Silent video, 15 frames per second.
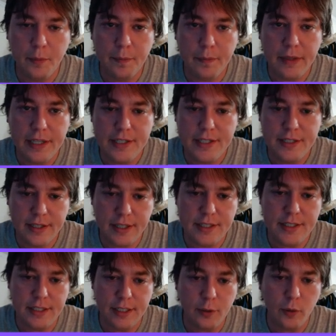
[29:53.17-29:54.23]

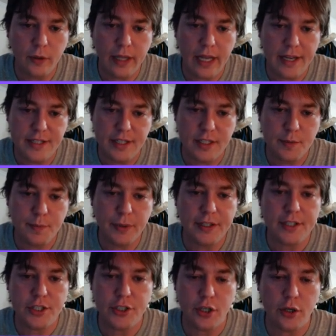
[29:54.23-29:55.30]
this equalizes, but
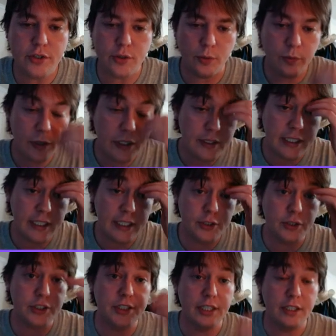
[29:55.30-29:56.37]
this shows a really
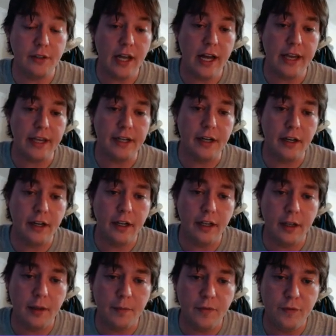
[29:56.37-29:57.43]
interesting
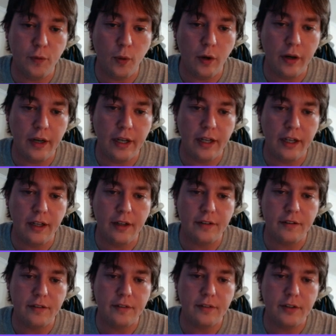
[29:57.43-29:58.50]
line for
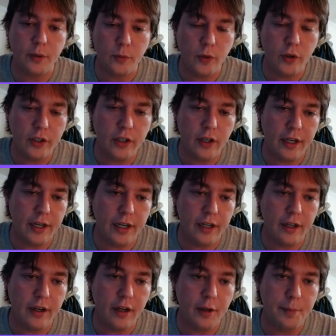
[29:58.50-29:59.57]
the rook
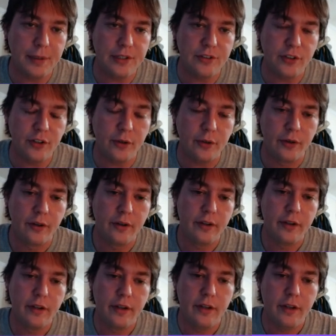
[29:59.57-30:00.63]
on b2.
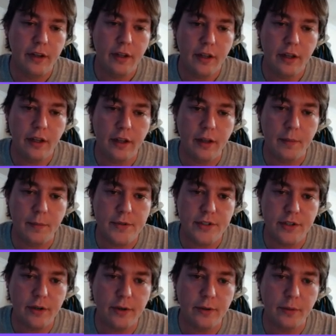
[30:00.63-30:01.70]

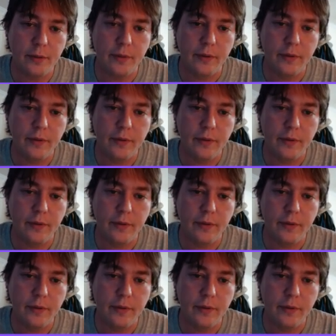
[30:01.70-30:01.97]
So,